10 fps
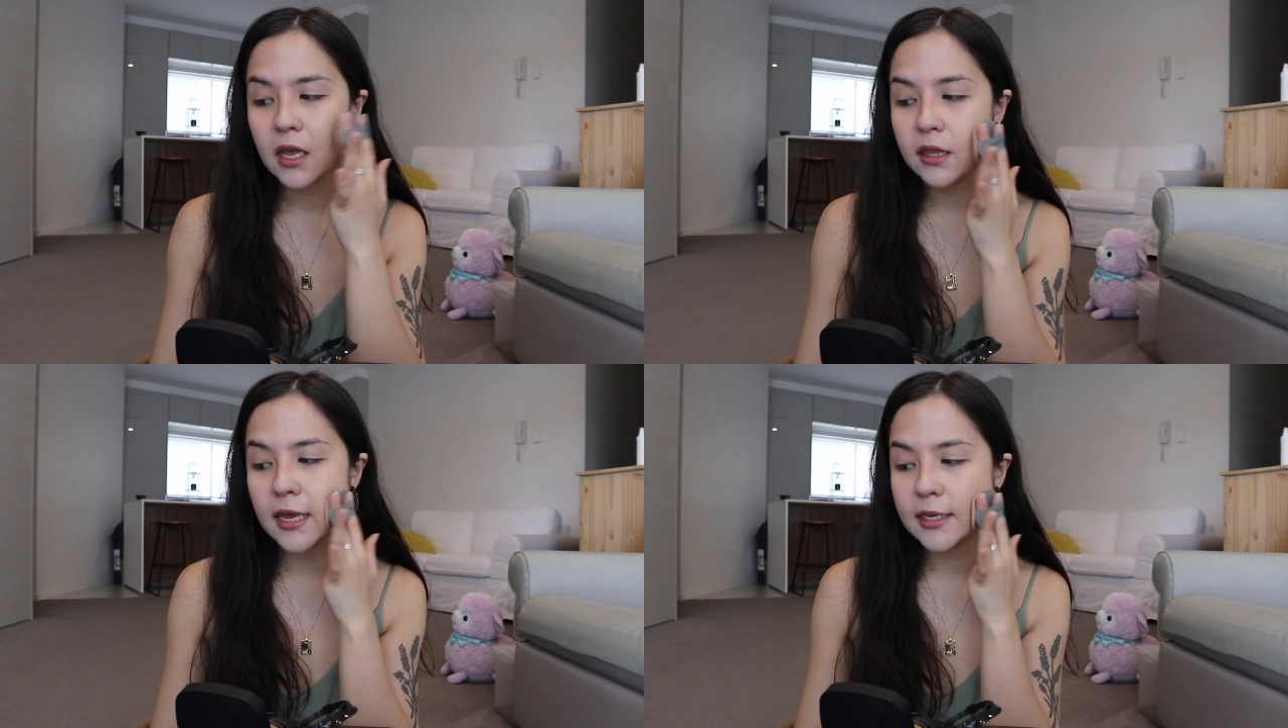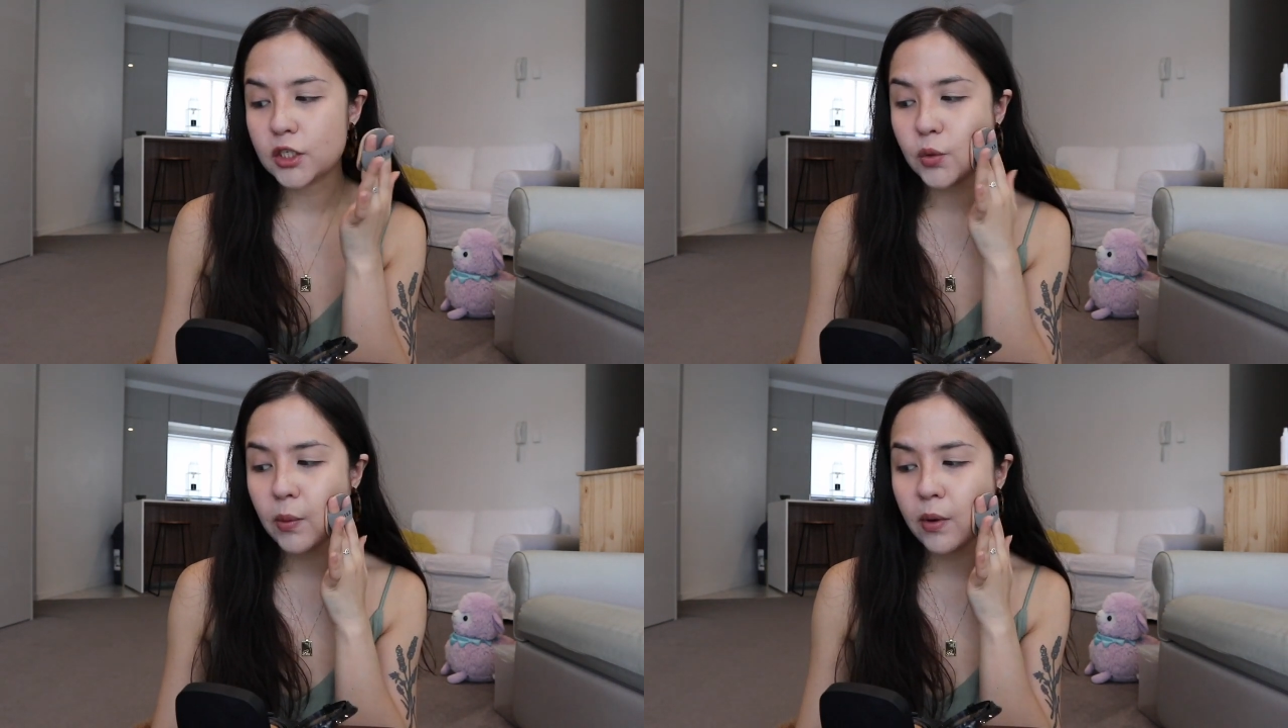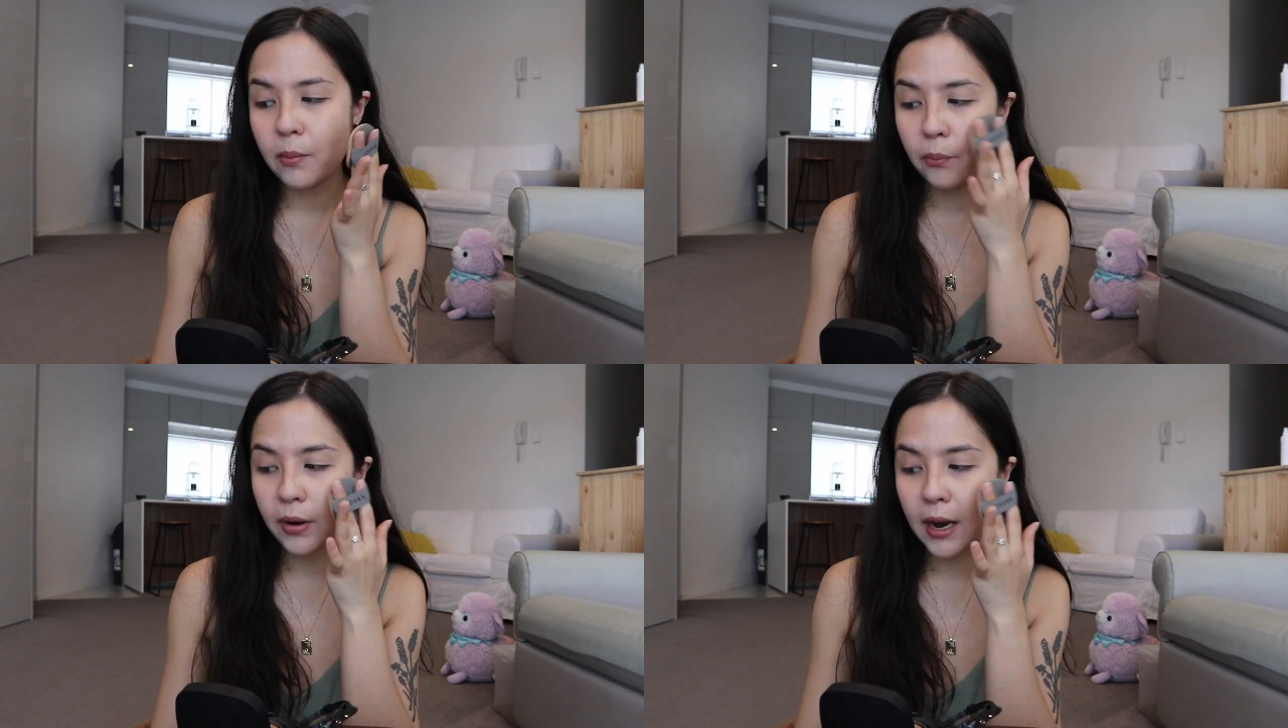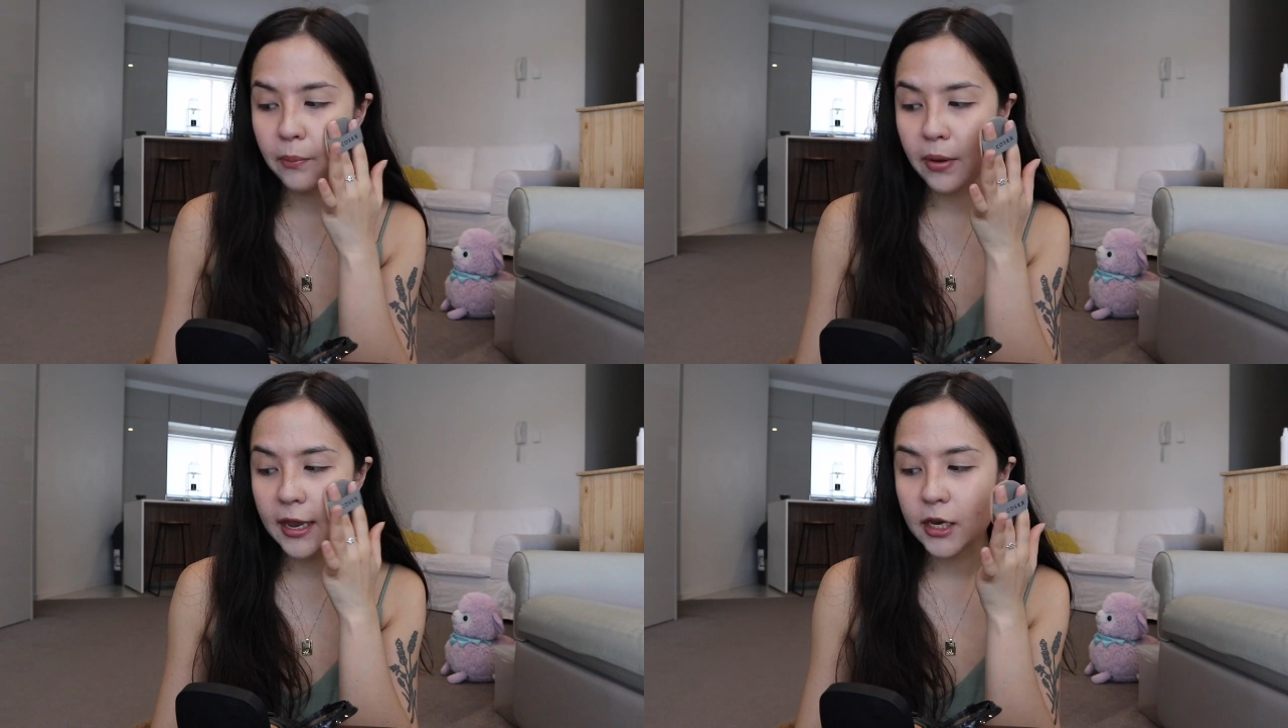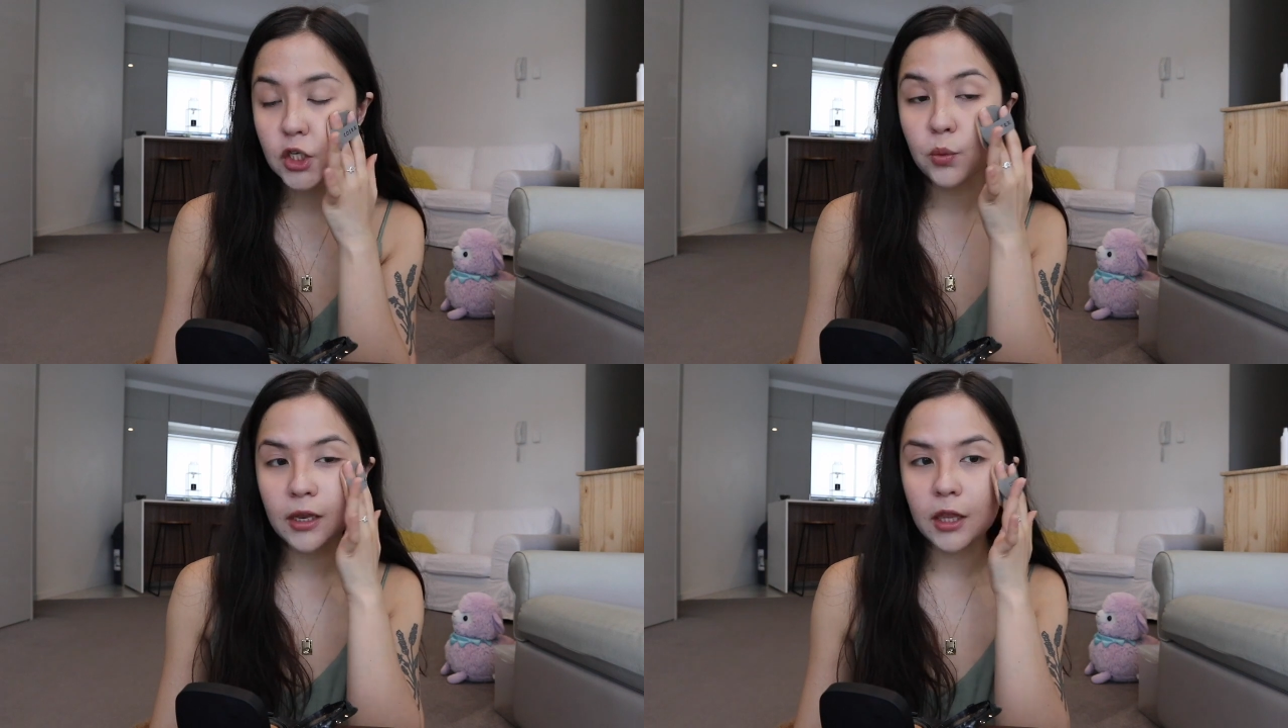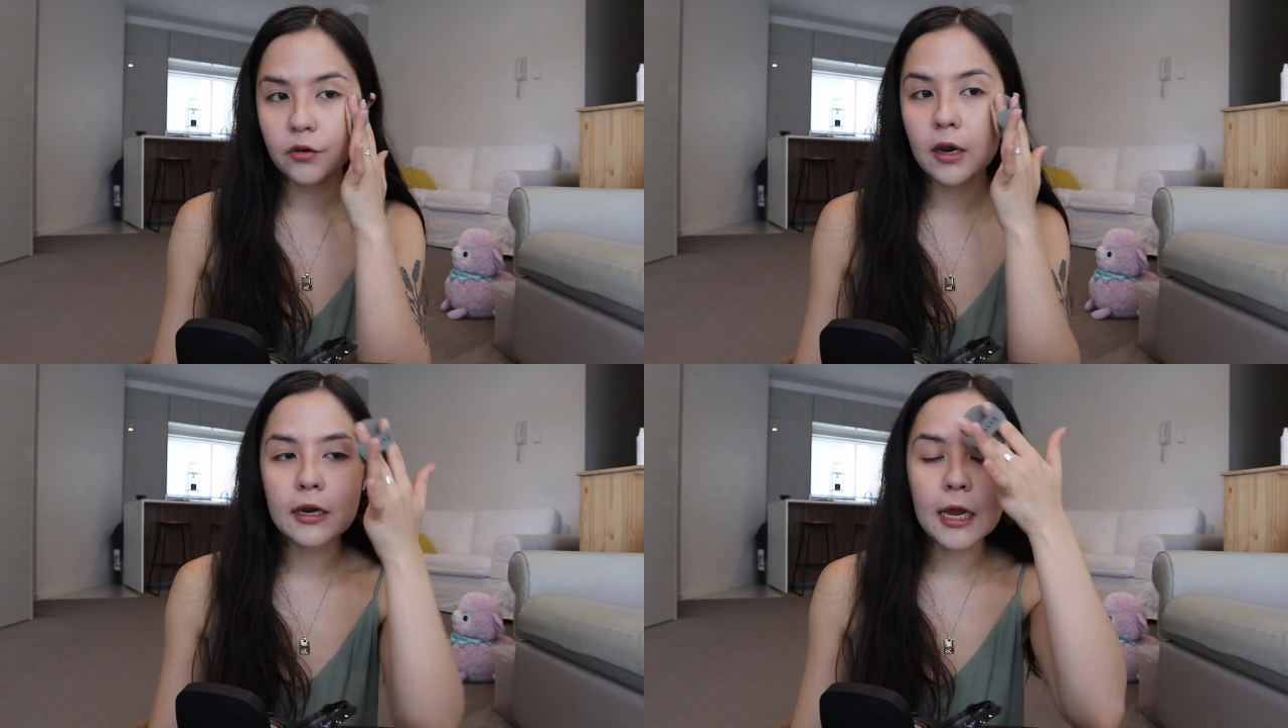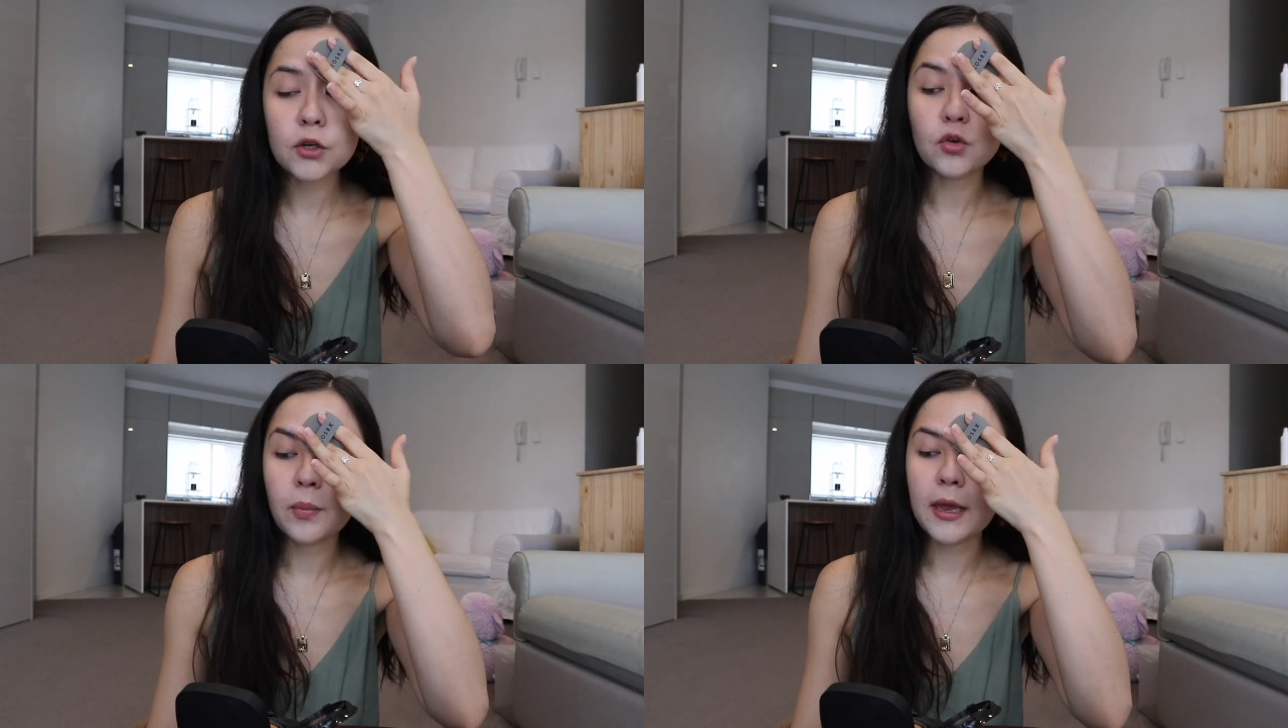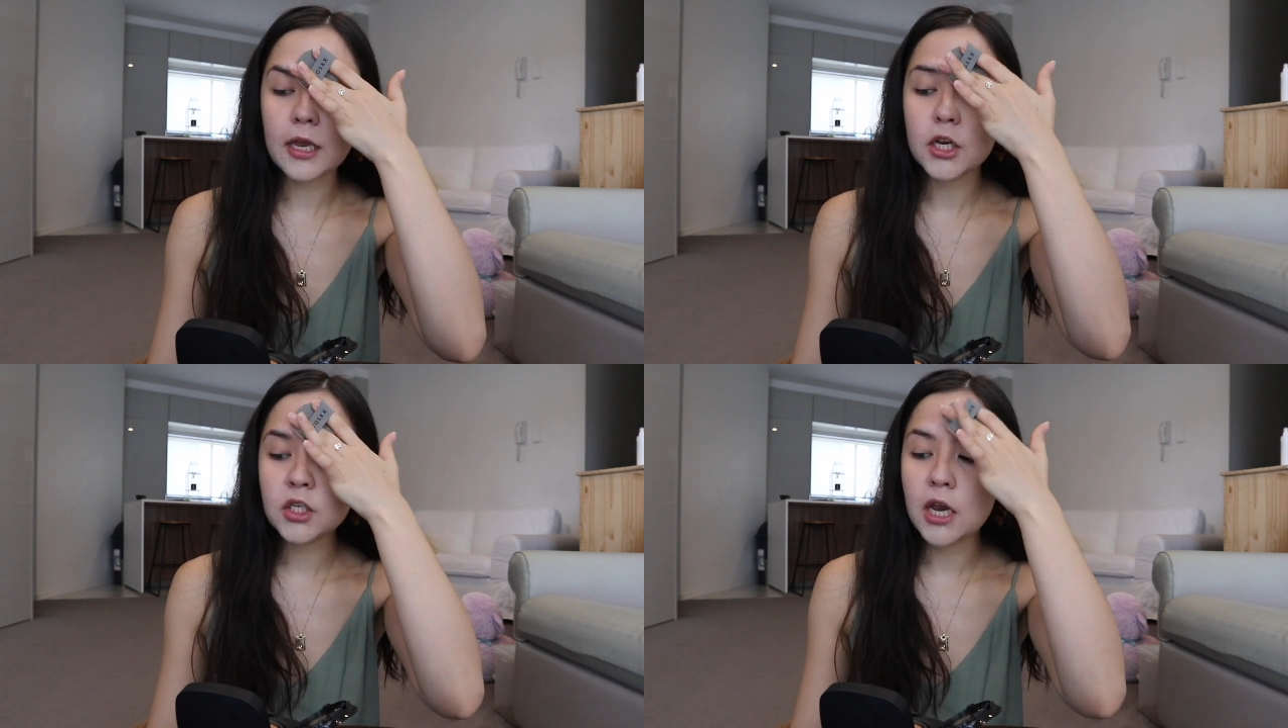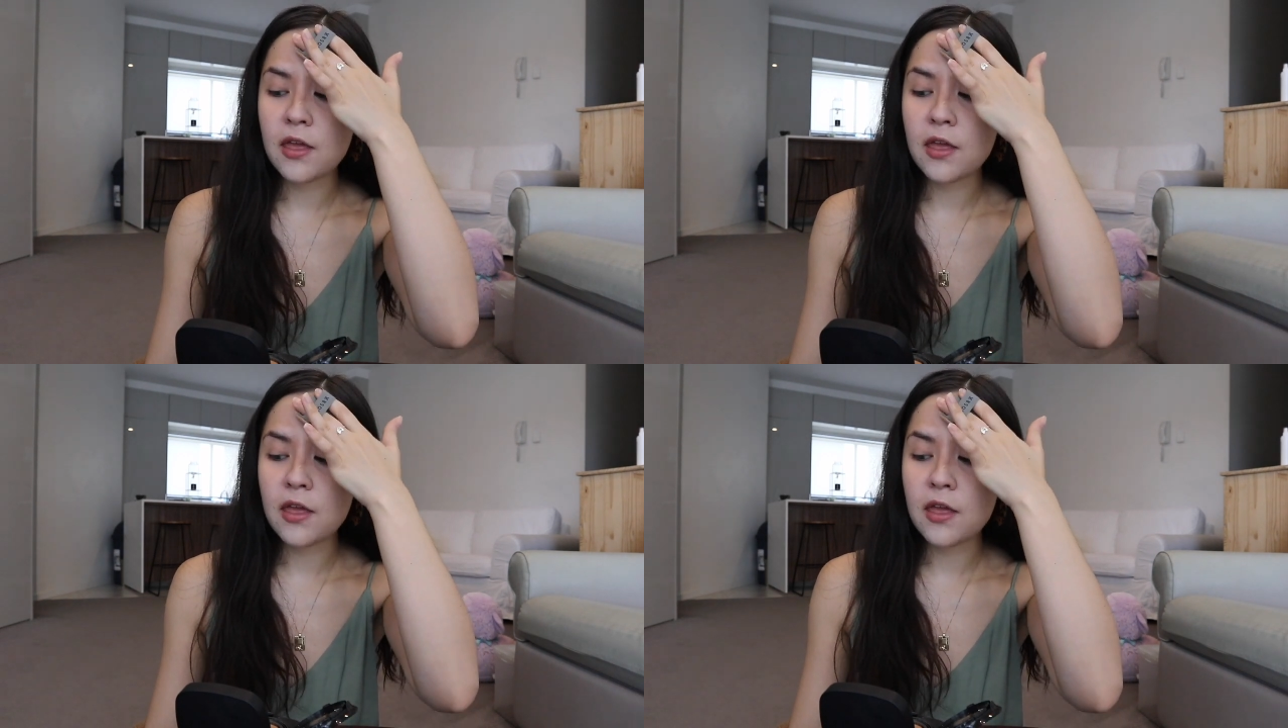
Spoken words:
There's 21 bright beige, 23 natural beige,